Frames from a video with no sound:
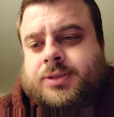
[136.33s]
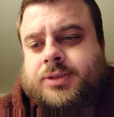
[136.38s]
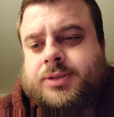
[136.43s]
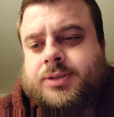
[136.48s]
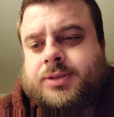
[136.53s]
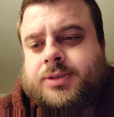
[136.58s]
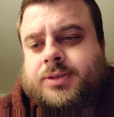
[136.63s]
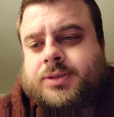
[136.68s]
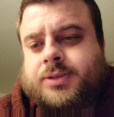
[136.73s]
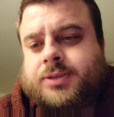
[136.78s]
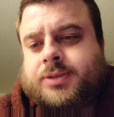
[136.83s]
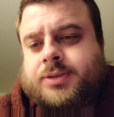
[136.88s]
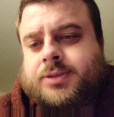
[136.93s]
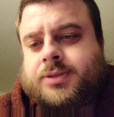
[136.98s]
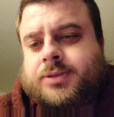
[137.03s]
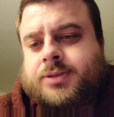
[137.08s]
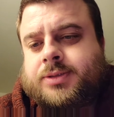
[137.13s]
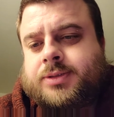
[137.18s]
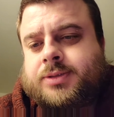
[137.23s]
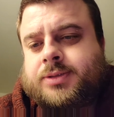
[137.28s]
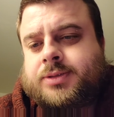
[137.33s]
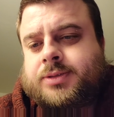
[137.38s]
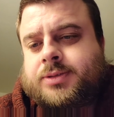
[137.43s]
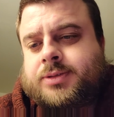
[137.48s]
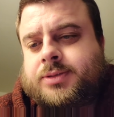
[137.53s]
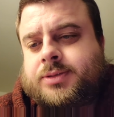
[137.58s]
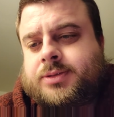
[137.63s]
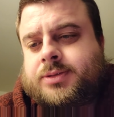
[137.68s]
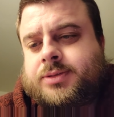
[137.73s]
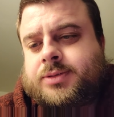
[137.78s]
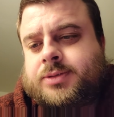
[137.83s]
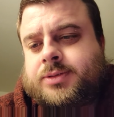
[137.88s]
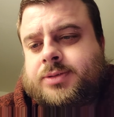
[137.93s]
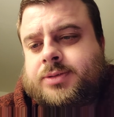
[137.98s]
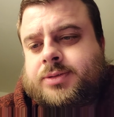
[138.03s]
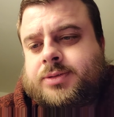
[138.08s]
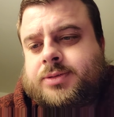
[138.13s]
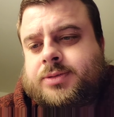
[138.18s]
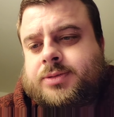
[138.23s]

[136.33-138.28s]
[no speech]